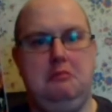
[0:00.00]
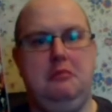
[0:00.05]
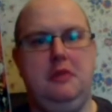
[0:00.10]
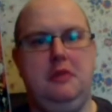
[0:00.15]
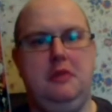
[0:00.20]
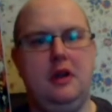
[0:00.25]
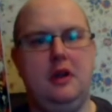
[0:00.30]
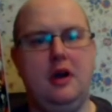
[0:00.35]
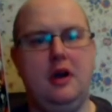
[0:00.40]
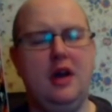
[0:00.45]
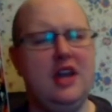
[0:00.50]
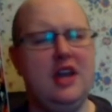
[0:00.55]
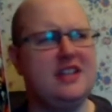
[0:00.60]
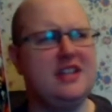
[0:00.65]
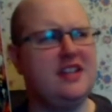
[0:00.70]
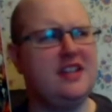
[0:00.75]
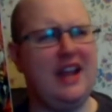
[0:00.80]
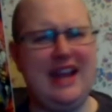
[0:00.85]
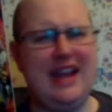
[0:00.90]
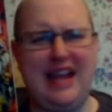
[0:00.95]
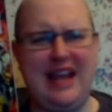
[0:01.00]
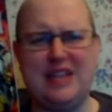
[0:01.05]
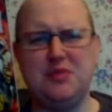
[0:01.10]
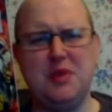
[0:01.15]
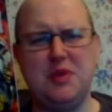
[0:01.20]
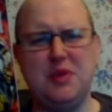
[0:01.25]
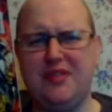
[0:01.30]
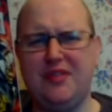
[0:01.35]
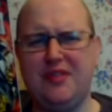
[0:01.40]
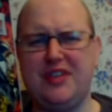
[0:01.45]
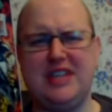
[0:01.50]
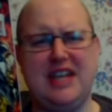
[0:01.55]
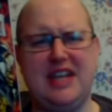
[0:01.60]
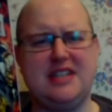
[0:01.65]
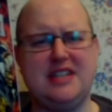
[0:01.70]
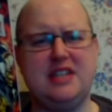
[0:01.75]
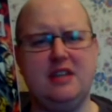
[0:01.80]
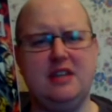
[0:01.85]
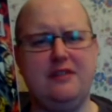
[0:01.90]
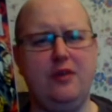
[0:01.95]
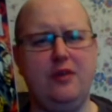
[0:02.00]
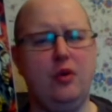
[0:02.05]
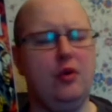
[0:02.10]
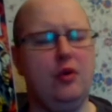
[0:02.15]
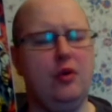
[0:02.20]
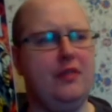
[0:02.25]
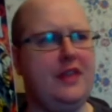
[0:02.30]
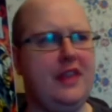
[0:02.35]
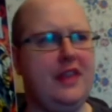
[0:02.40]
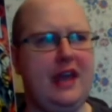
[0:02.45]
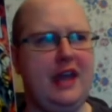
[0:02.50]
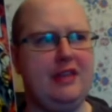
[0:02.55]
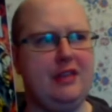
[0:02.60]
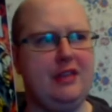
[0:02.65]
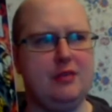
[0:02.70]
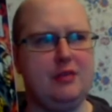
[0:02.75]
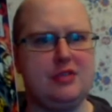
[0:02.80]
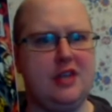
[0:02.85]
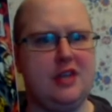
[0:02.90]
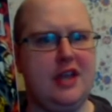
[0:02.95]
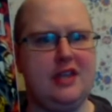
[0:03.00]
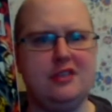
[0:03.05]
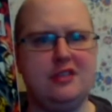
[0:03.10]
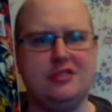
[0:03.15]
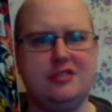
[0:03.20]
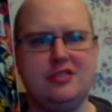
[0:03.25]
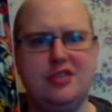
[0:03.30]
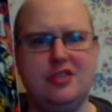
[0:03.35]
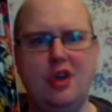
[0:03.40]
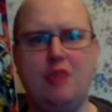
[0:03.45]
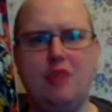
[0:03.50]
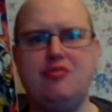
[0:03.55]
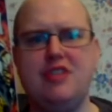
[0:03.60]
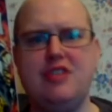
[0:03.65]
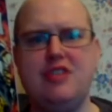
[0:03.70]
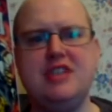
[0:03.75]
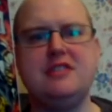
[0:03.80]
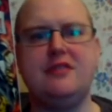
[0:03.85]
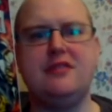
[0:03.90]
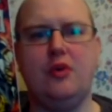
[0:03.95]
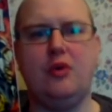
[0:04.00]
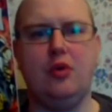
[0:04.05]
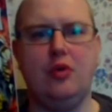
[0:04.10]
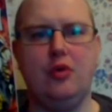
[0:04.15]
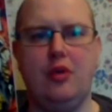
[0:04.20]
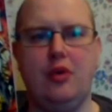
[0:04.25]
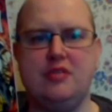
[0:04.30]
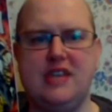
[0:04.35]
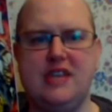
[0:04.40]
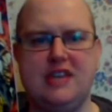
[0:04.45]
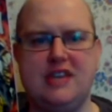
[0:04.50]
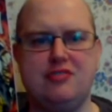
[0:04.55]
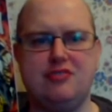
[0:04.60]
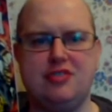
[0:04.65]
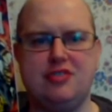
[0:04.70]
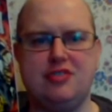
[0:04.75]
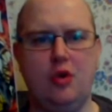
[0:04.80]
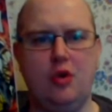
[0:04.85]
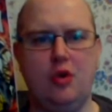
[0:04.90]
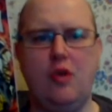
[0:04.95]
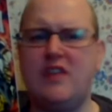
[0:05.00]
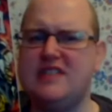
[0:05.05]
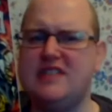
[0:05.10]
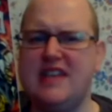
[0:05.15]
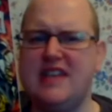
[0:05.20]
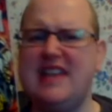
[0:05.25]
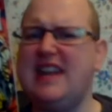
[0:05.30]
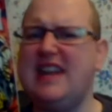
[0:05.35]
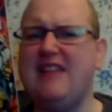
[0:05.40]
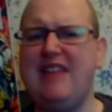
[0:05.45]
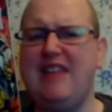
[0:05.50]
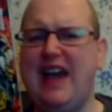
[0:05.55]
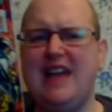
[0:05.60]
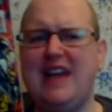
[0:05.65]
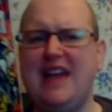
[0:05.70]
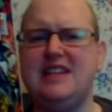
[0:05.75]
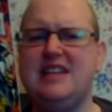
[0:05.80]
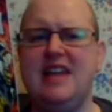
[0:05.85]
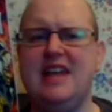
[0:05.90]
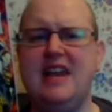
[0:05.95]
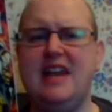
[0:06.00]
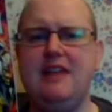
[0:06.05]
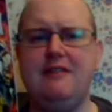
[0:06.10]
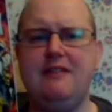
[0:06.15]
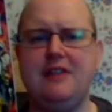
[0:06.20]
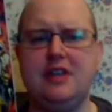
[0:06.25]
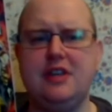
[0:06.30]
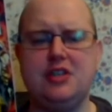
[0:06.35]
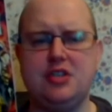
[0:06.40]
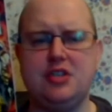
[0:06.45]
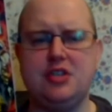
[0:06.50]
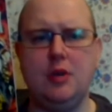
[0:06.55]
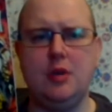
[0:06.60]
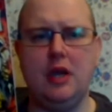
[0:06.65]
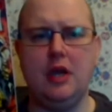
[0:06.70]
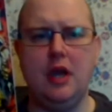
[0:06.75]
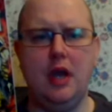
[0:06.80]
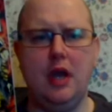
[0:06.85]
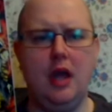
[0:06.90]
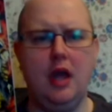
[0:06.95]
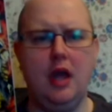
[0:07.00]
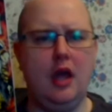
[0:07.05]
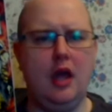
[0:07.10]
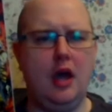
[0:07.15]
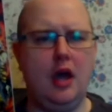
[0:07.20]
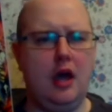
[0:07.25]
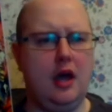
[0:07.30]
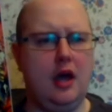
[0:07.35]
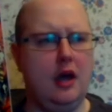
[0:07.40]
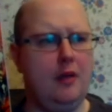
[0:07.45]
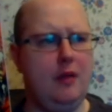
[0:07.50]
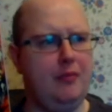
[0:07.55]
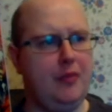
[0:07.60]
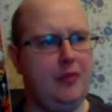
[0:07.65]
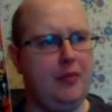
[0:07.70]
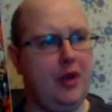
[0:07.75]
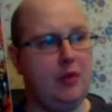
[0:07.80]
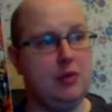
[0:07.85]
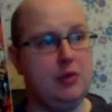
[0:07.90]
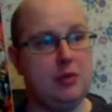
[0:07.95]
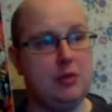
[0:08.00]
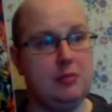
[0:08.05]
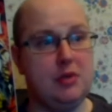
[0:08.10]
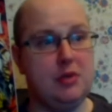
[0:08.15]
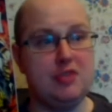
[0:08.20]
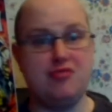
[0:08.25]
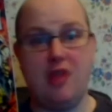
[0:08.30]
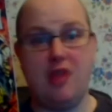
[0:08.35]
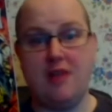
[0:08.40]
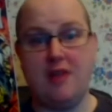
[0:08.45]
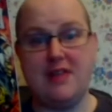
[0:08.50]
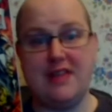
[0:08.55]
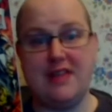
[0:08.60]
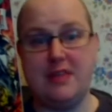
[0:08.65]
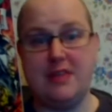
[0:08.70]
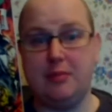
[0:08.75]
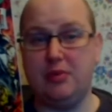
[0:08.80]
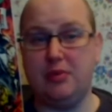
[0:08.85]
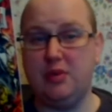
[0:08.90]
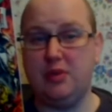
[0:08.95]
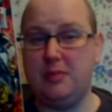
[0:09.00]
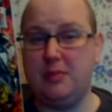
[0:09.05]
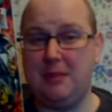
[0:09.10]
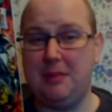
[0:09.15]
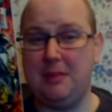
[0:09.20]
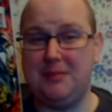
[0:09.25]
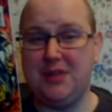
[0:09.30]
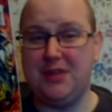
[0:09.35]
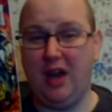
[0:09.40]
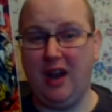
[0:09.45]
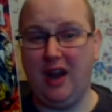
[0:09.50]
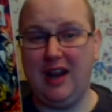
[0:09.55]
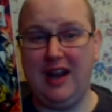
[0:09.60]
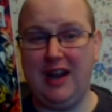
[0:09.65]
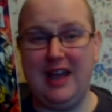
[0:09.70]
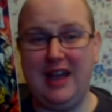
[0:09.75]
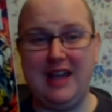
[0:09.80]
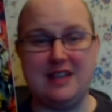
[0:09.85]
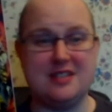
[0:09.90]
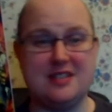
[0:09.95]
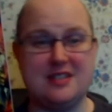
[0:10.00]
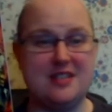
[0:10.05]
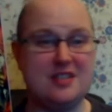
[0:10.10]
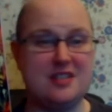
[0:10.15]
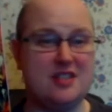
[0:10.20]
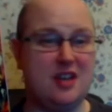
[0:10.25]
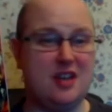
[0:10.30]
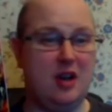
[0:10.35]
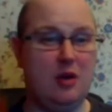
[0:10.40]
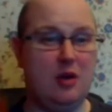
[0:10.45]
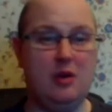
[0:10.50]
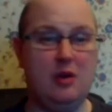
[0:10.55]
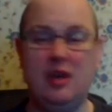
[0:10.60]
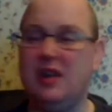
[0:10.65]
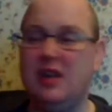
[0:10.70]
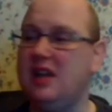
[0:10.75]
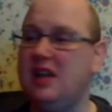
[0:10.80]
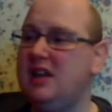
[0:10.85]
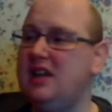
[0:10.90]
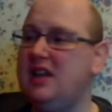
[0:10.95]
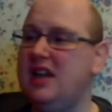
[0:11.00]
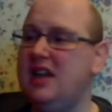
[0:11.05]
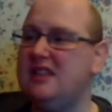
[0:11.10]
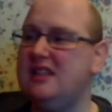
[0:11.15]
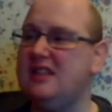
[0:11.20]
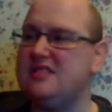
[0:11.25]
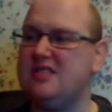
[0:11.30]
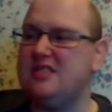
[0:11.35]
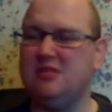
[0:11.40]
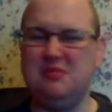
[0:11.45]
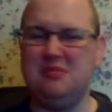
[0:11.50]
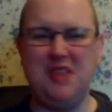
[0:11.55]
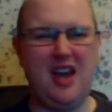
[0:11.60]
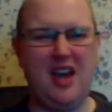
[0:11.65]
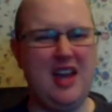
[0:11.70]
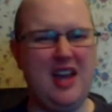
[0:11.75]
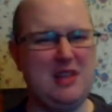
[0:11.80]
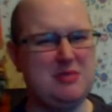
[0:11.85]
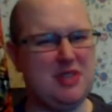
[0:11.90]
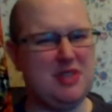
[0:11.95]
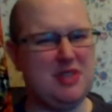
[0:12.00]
You know, it's like last week with Fantastic Four. That there was like there's no reason for all those extra stories. They never added anything to it. Um, I would have much rather had the book be a dollar less. So yeah, sometimes